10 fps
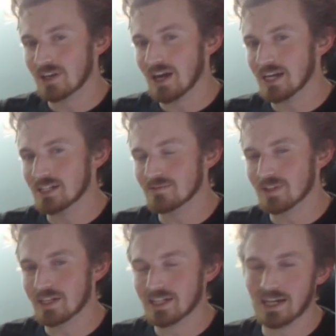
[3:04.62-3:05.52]
kind of
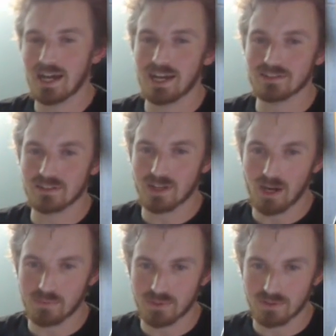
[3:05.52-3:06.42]
like a
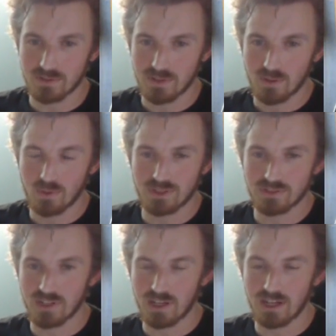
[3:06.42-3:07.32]
hexacopter, which
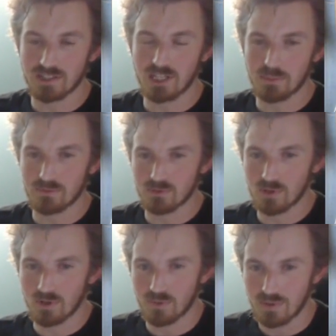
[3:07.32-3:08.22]
is a type of
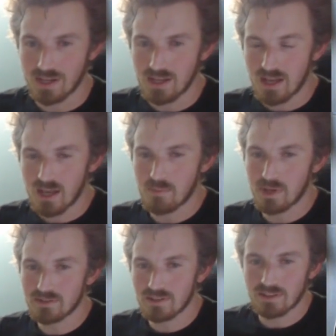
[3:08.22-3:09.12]
drone. And
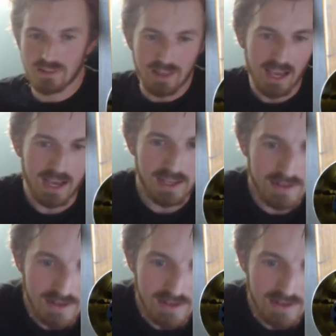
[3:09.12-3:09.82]
basically that,